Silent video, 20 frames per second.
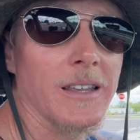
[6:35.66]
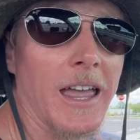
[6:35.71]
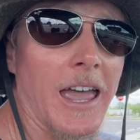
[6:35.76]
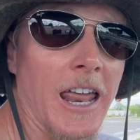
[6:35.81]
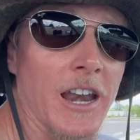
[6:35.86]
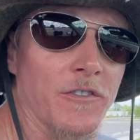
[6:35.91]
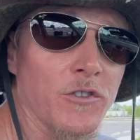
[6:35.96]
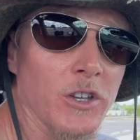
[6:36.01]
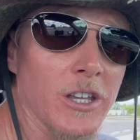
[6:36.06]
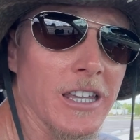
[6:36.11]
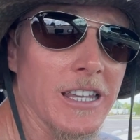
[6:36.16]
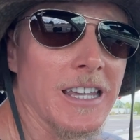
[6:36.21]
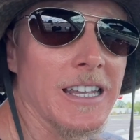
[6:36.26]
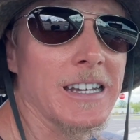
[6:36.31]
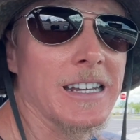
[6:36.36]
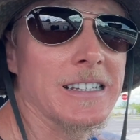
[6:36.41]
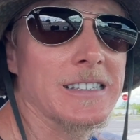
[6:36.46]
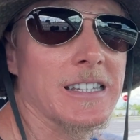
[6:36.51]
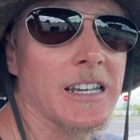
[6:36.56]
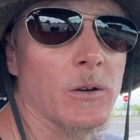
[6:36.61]
And if you can
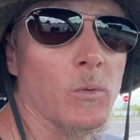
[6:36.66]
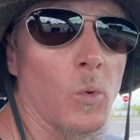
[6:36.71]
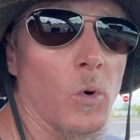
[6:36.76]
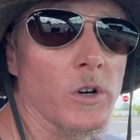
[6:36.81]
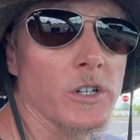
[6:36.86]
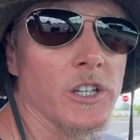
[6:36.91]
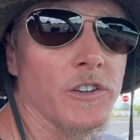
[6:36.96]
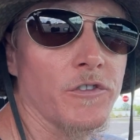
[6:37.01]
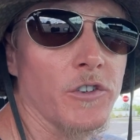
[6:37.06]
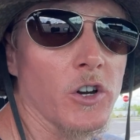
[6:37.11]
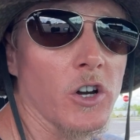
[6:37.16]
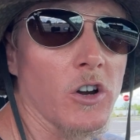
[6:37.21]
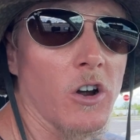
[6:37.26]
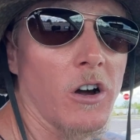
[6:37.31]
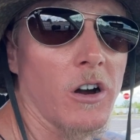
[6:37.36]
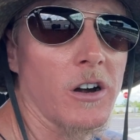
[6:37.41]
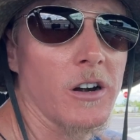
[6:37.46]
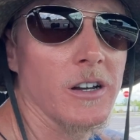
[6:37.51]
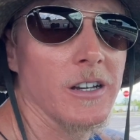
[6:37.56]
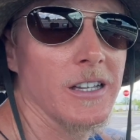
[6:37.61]
get an extended warranty for your
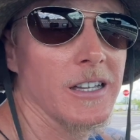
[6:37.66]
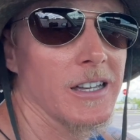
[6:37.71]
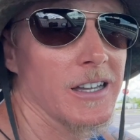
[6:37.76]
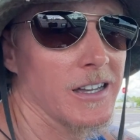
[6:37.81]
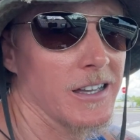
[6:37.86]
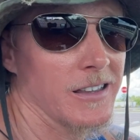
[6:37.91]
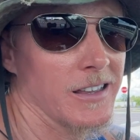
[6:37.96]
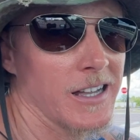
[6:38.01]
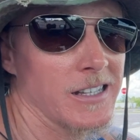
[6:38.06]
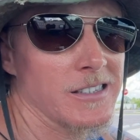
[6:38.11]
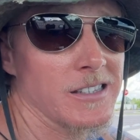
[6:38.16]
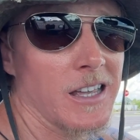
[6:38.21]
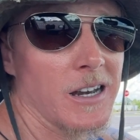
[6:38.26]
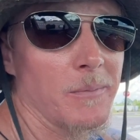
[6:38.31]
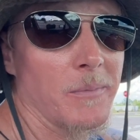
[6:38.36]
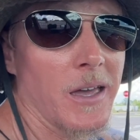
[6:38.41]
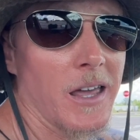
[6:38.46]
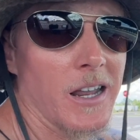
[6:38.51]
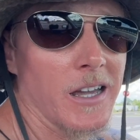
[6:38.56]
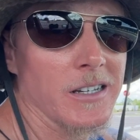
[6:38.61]
car, that's not
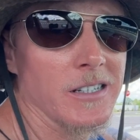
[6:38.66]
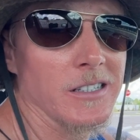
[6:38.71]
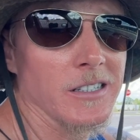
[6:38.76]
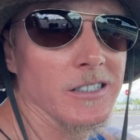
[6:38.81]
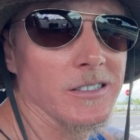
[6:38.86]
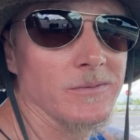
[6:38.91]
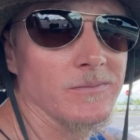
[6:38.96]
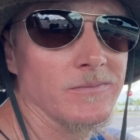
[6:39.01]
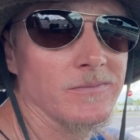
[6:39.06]
a bad idea.